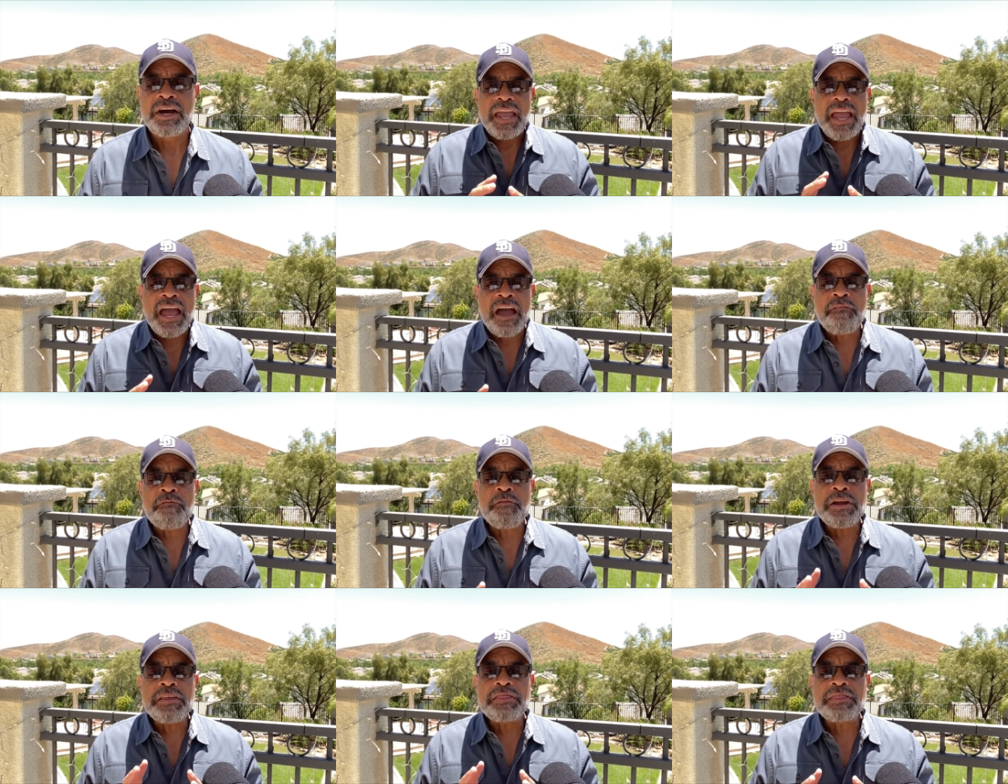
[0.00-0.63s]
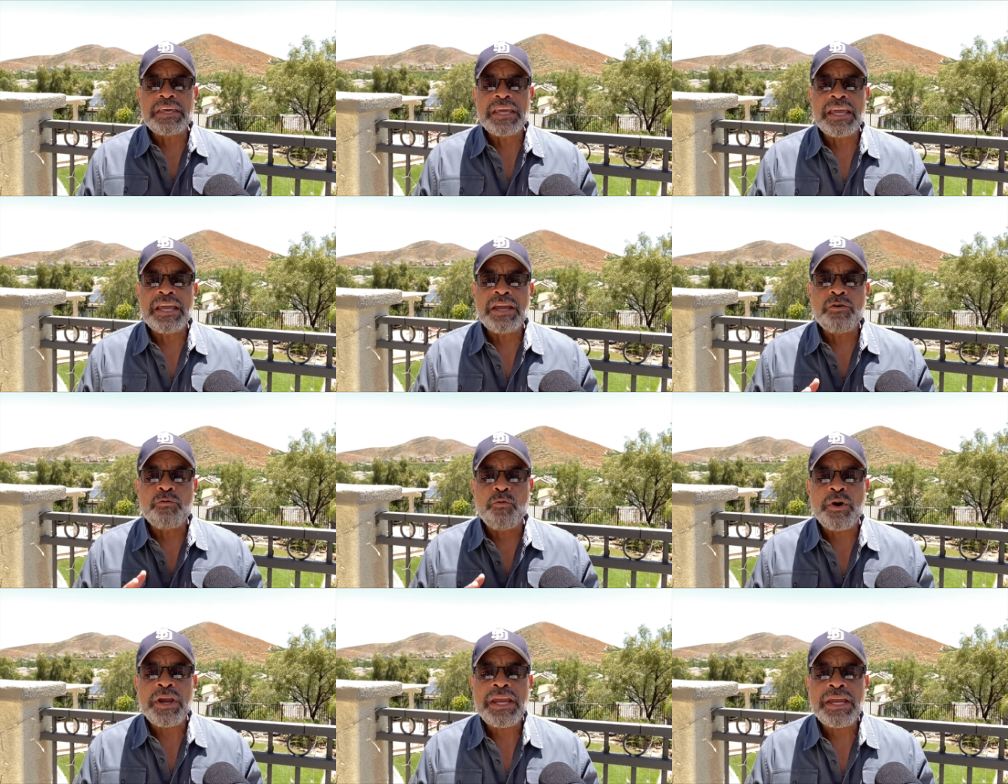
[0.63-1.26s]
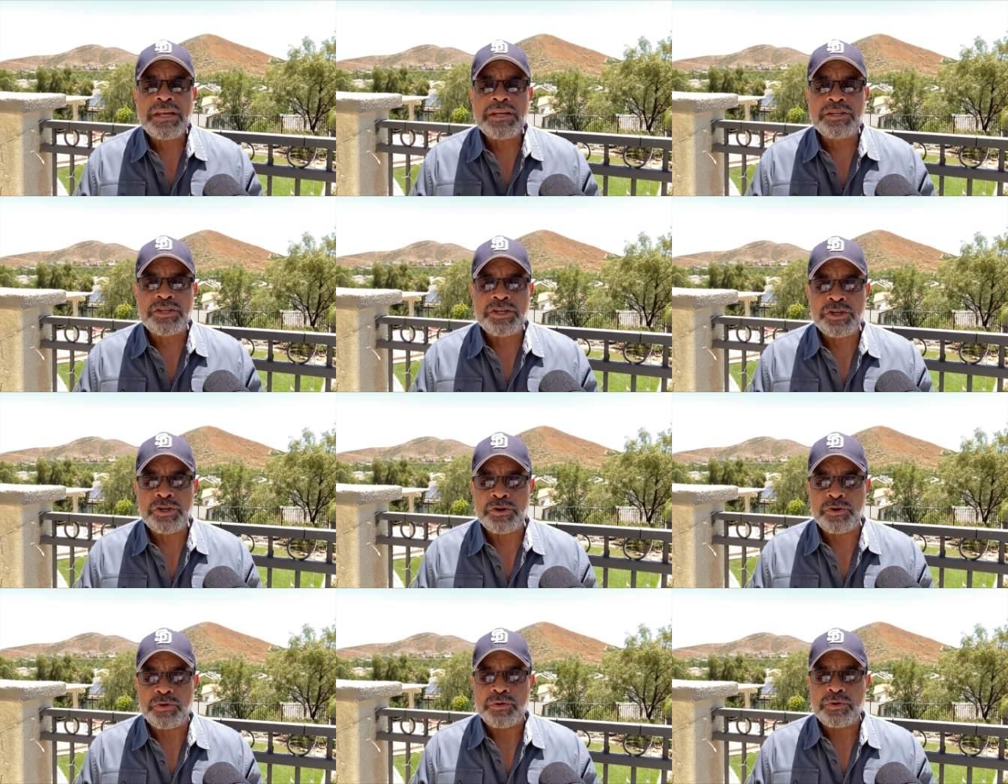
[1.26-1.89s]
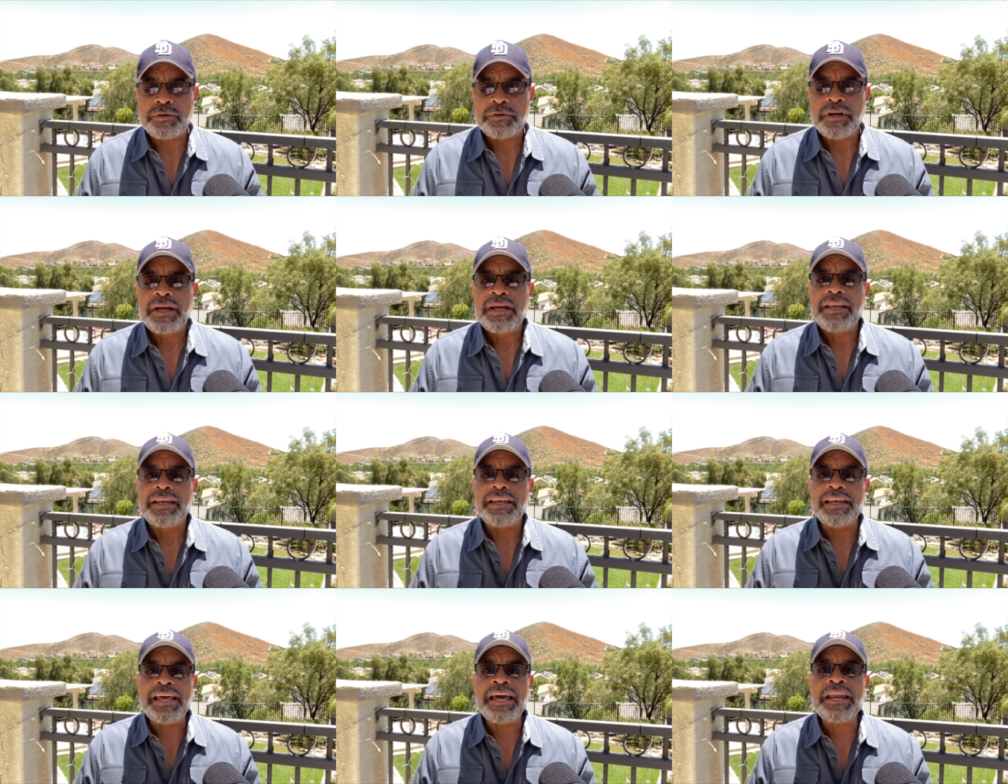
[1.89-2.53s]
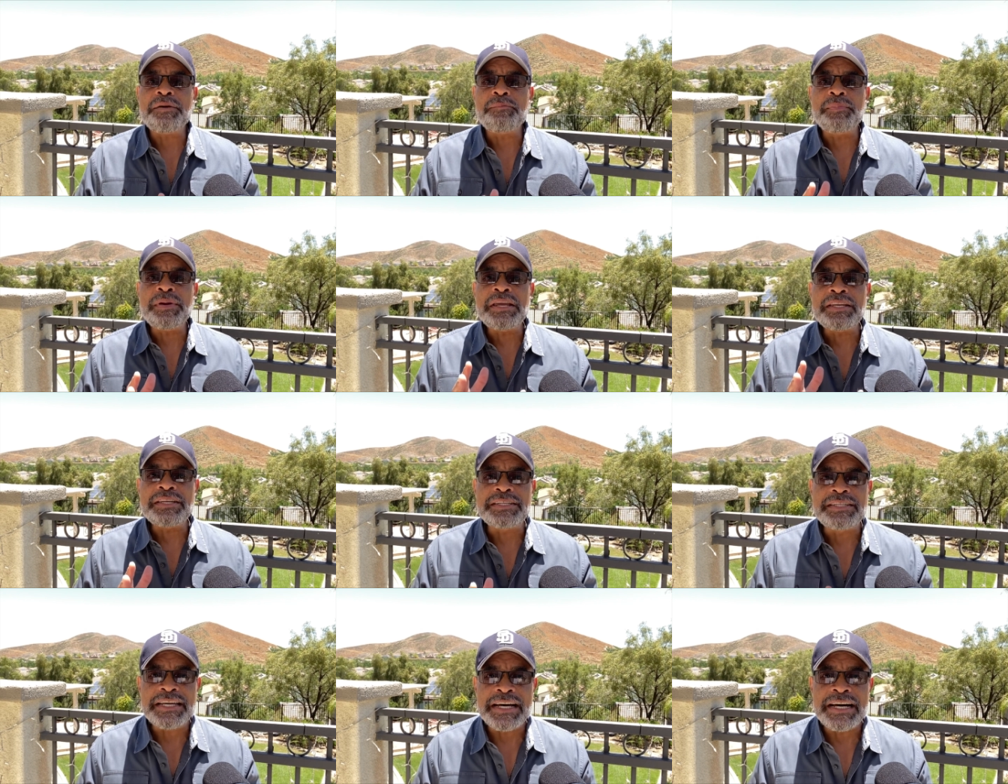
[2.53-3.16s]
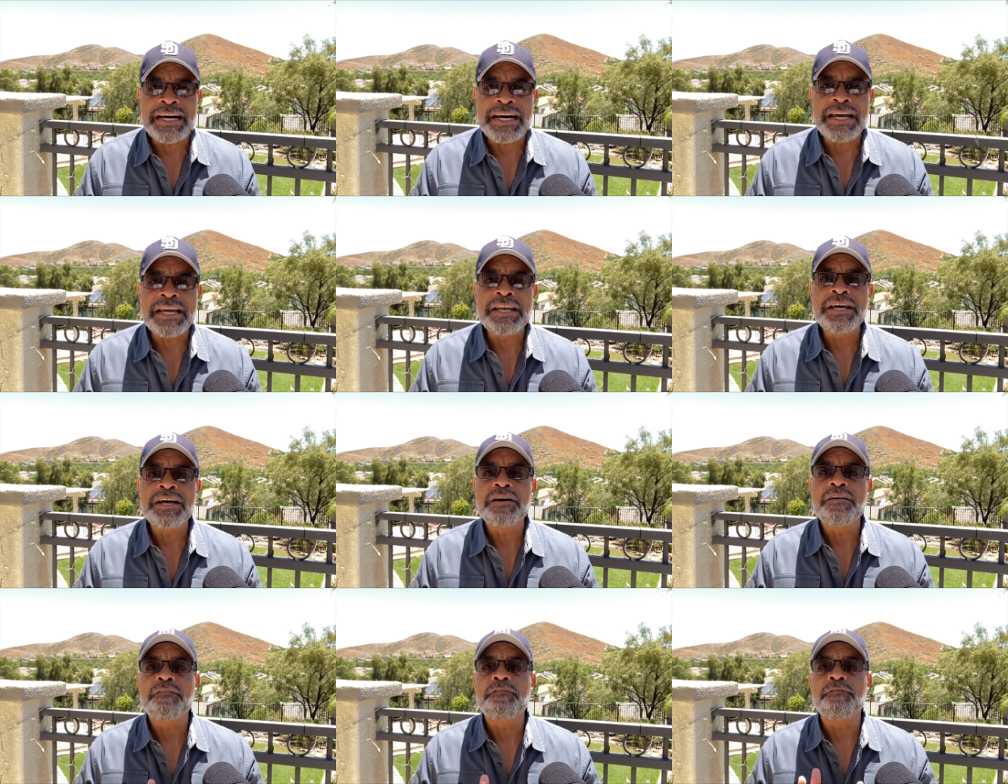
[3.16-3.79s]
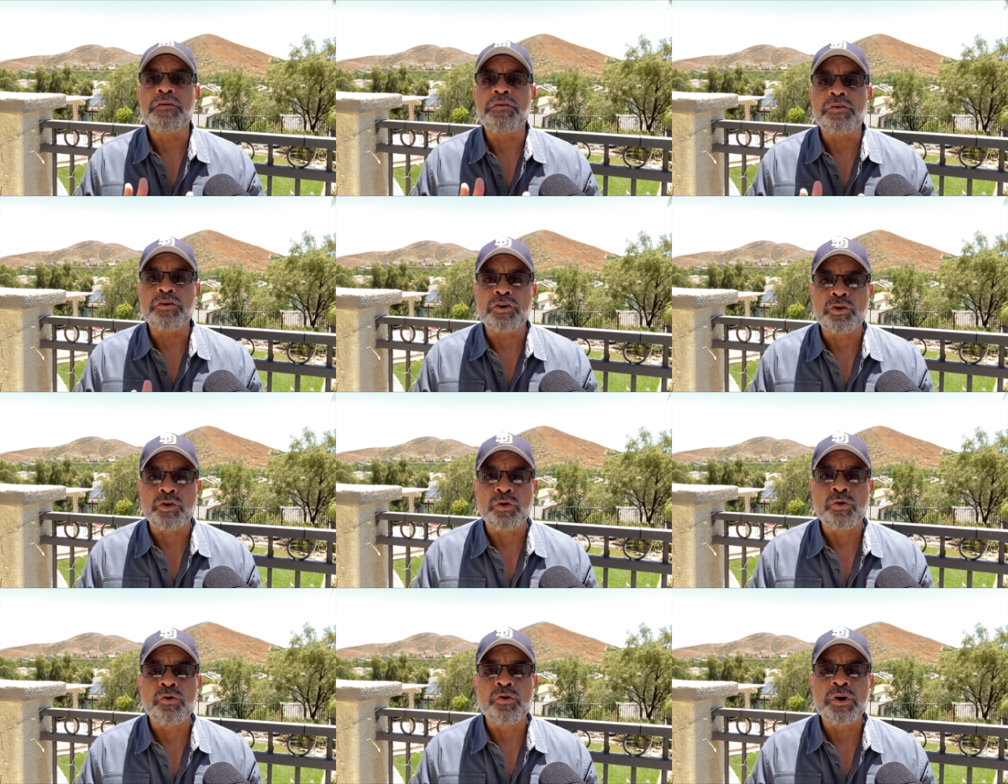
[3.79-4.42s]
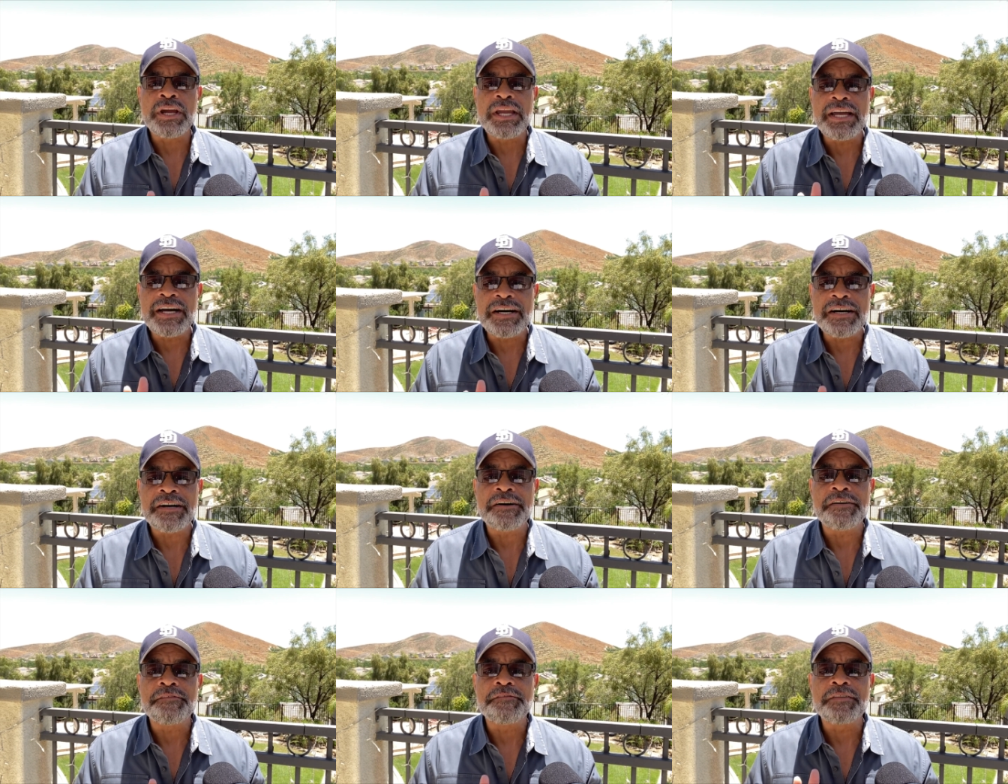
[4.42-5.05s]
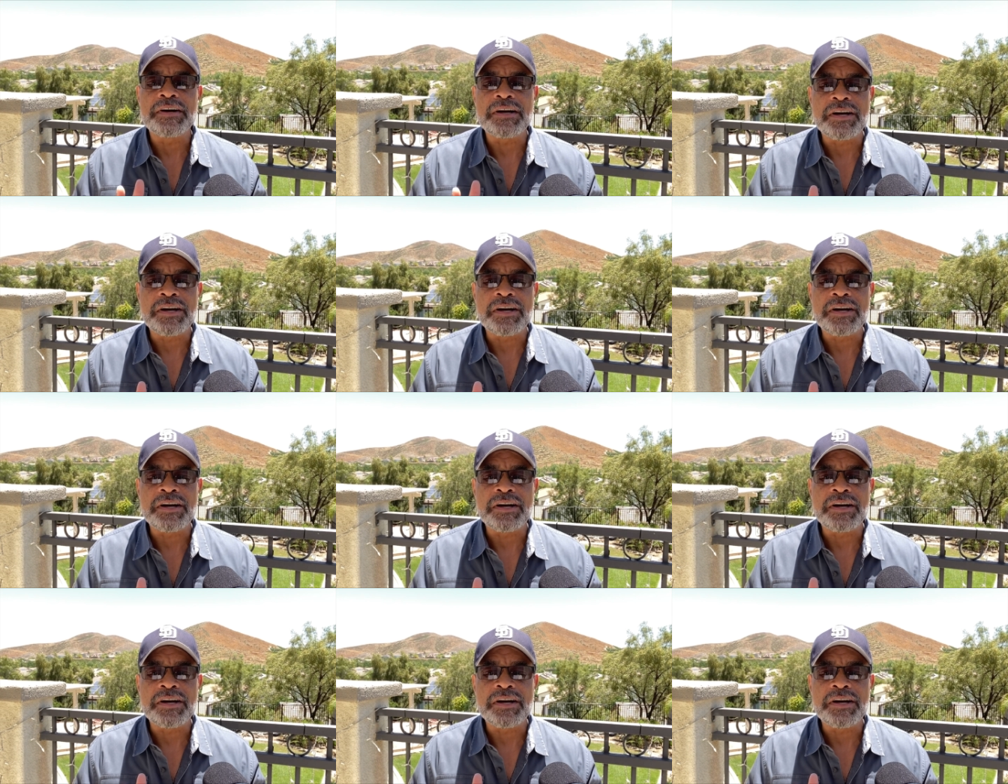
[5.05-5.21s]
Everything we do, let it be done for the glory of